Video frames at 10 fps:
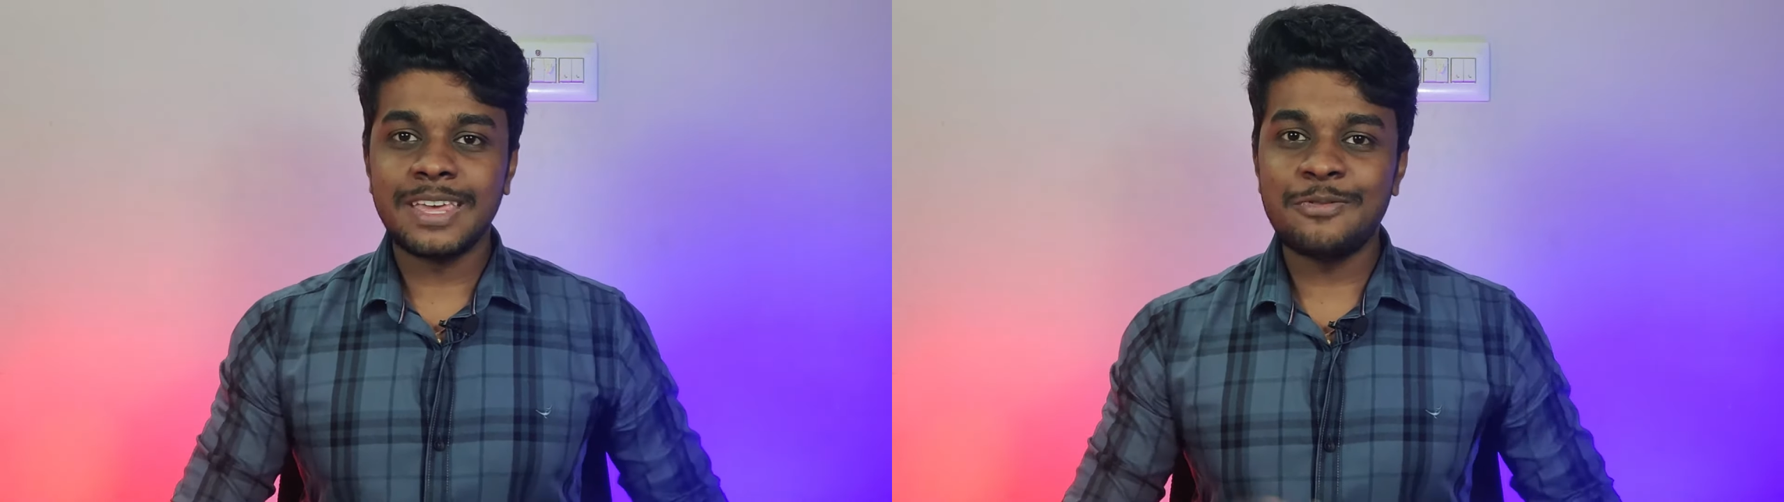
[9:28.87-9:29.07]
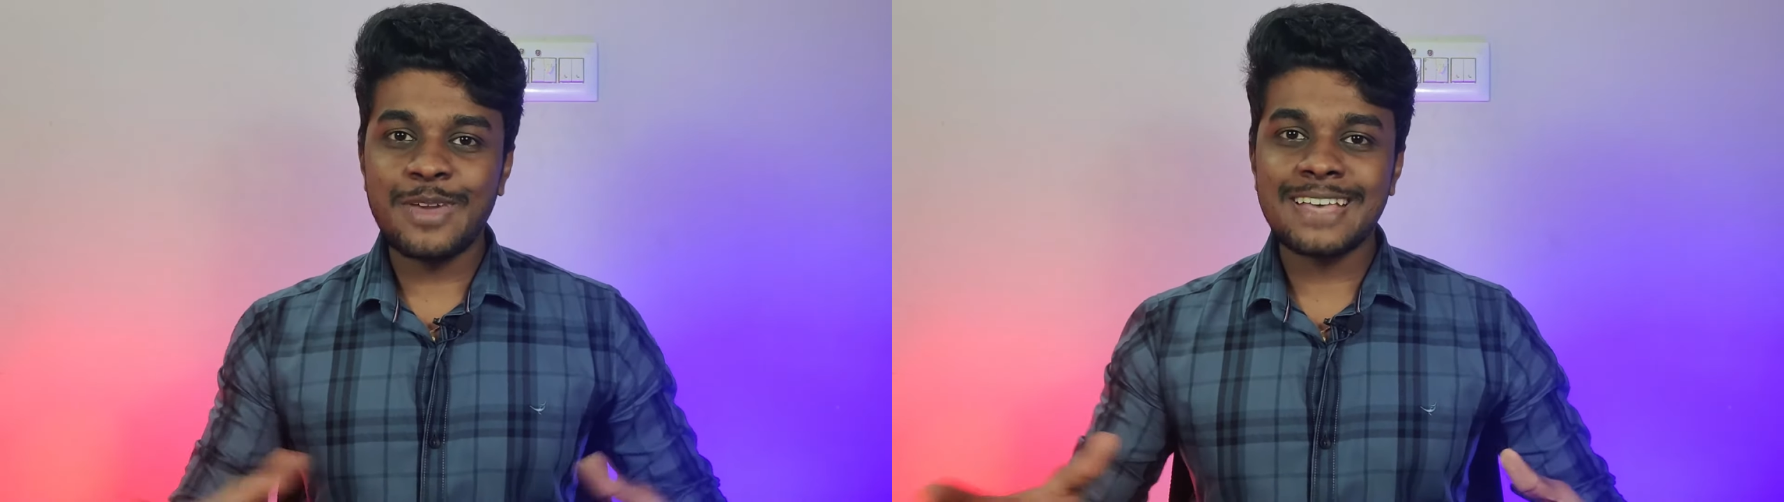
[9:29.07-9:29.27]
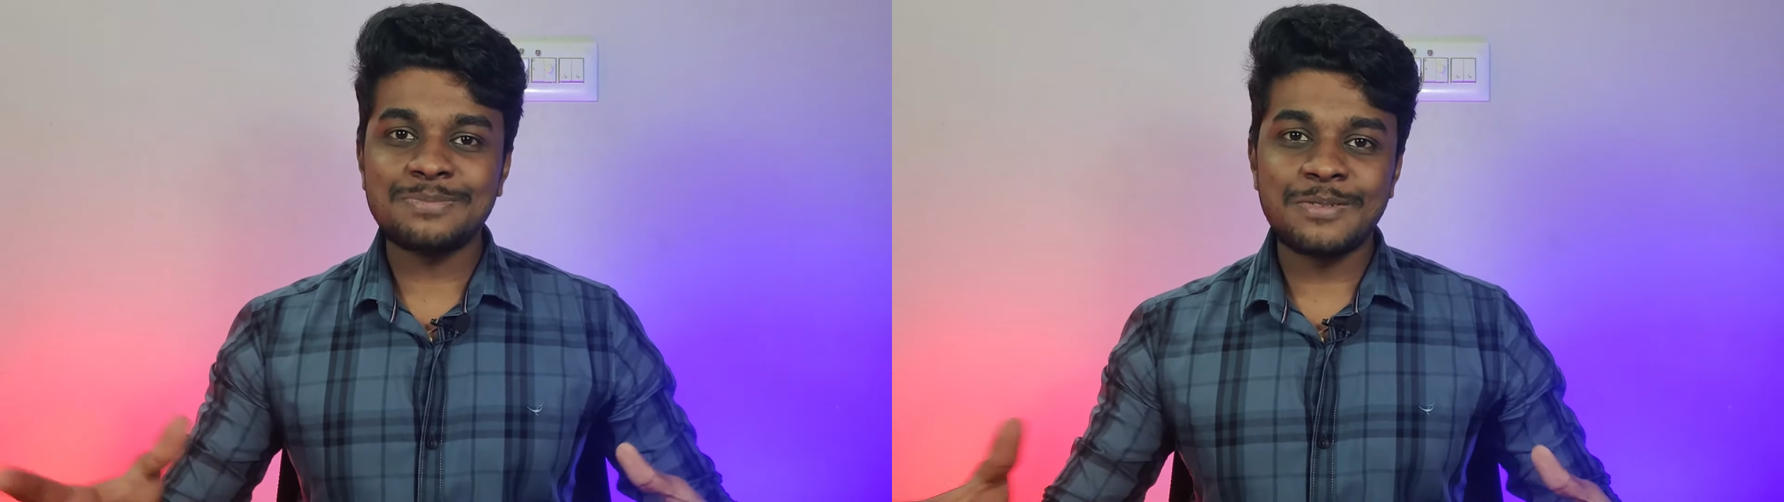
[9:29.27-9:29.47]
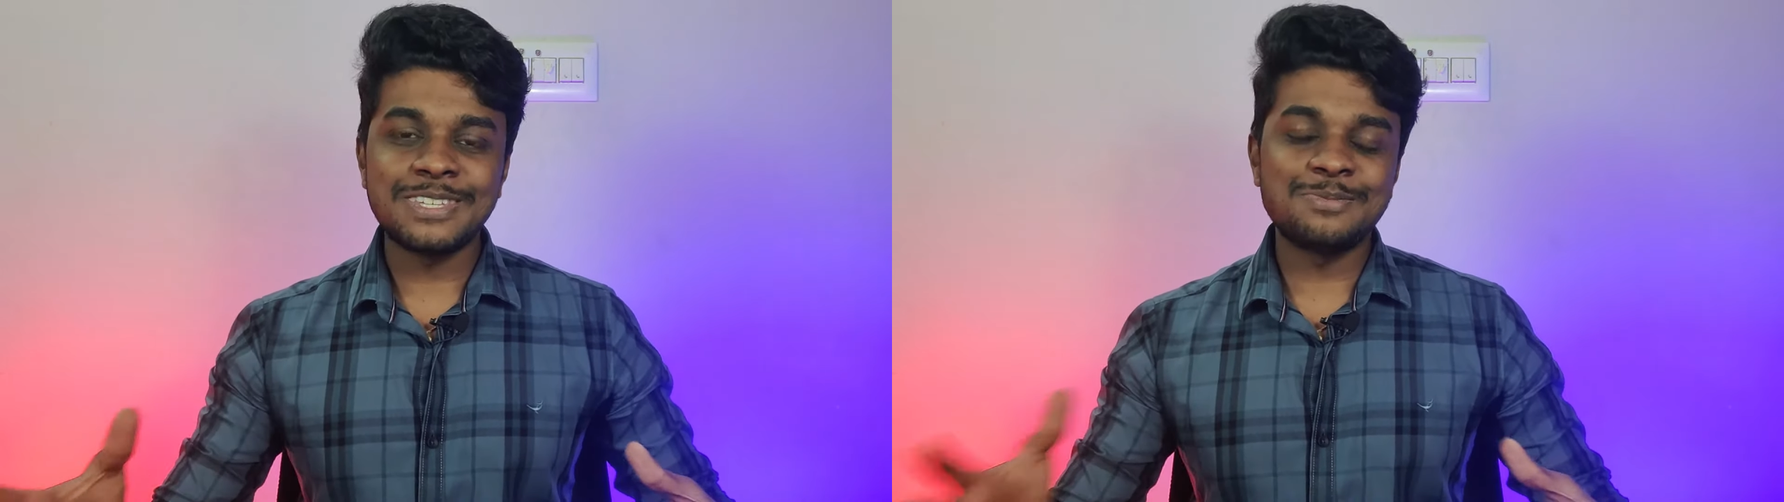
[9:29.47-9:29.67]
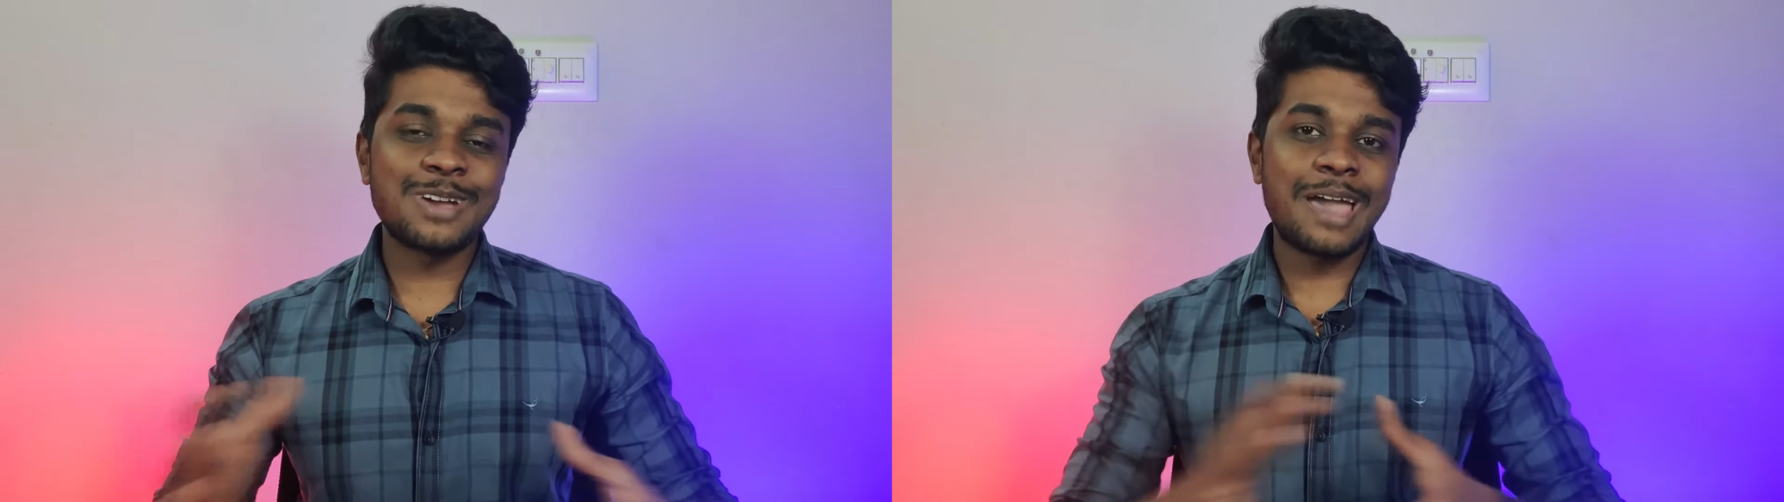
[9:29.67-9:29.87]
If you ask me
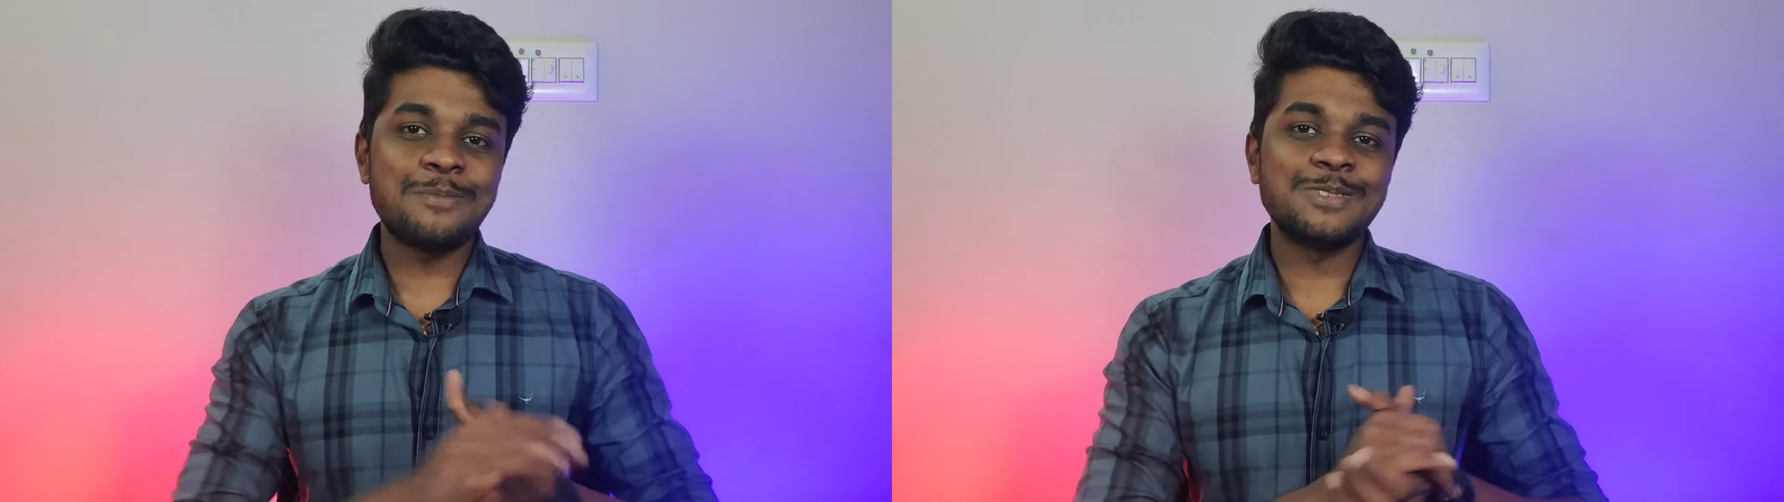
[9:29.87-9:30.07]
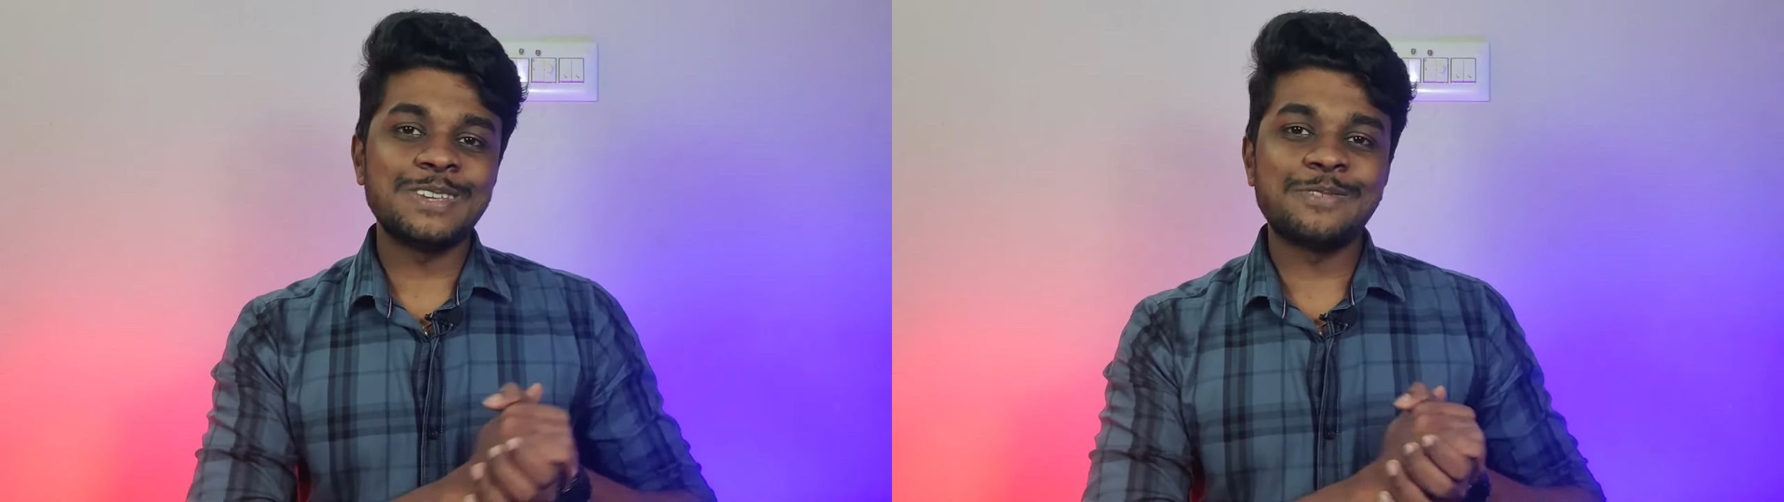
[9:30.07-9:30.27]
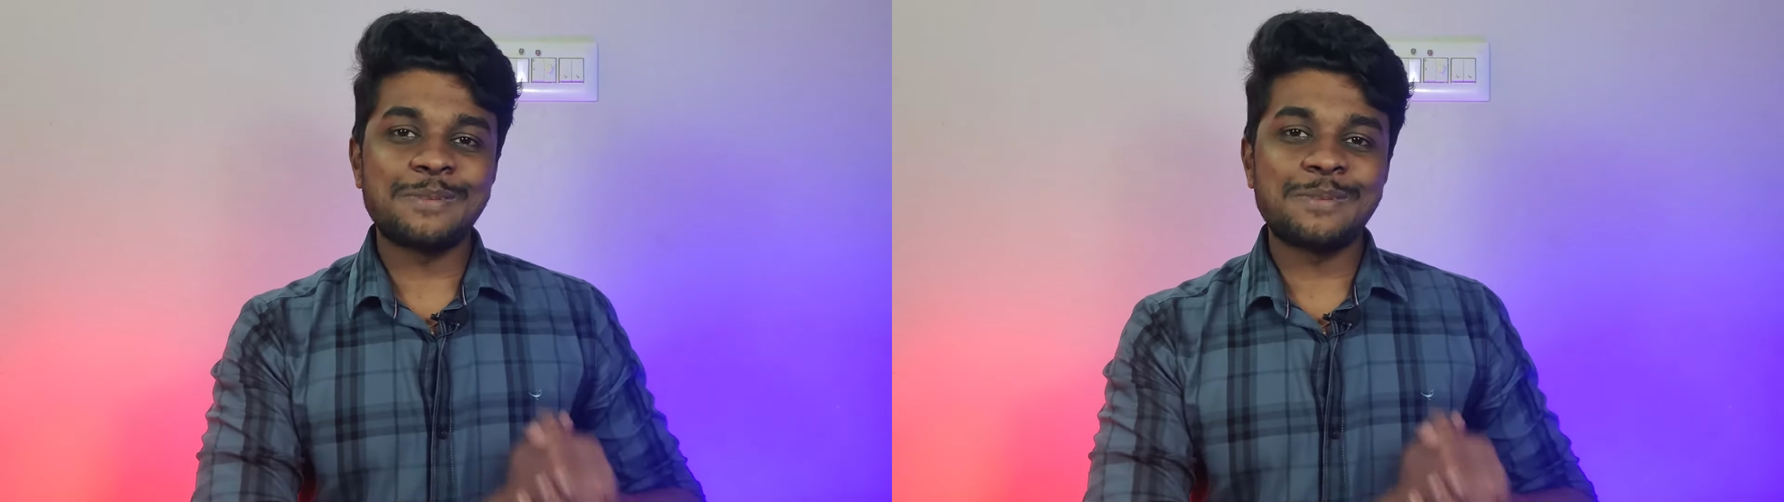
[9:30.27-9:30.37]
which book I am using